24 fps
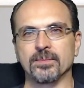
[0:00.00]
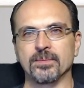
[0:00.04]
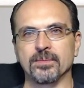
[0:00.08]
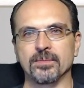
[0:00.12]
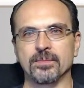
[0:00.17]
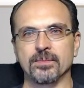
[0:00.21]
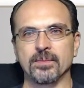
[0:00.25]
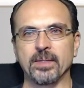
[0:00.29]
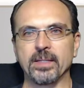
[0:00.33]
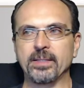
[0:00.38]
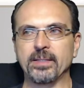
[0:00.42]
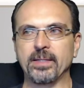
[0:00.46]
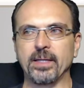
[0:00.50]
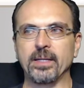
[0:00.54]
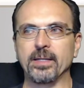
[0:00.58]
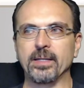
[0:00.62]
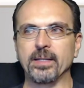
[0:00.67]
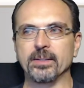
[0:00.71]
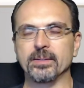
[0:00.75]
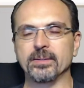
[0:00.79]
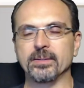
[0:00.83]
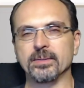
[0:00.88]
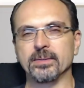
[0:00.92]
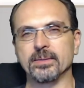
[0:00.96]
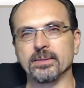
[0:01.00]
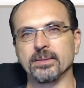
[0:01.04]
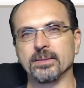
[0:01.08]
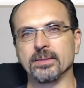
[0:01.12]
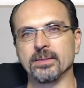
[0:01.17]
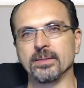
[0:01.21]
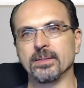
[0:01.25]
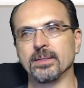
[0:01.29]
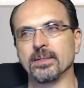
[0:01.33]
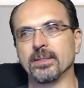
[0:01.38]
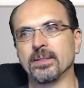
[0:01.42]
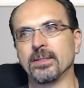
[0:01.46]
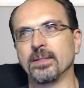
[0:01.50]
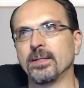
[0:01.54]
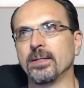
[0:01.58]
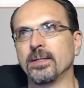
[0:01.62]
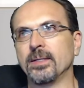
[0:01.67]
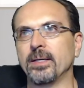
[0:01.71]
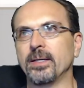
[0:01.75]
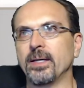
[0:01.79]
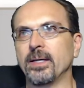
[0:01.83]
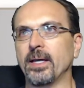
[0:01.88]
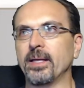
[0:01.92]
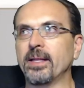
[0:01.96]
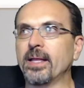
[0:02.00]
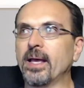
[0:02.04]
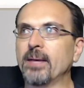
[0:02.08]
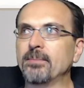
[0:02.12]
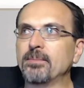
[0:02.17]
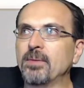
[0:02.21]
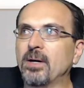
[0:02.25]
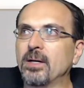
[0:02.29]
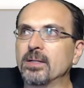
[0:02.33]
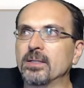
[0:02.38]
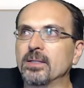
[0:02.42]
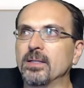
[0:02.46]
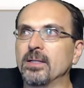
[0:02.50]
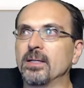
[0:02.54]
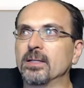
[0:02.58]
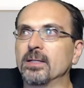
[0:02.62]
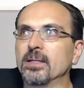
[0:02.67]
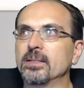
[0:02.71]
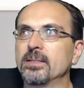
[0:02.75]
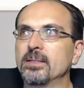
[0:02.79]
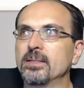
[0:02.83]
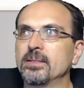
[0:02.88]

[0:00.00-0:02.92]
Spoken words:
right there in that monologue.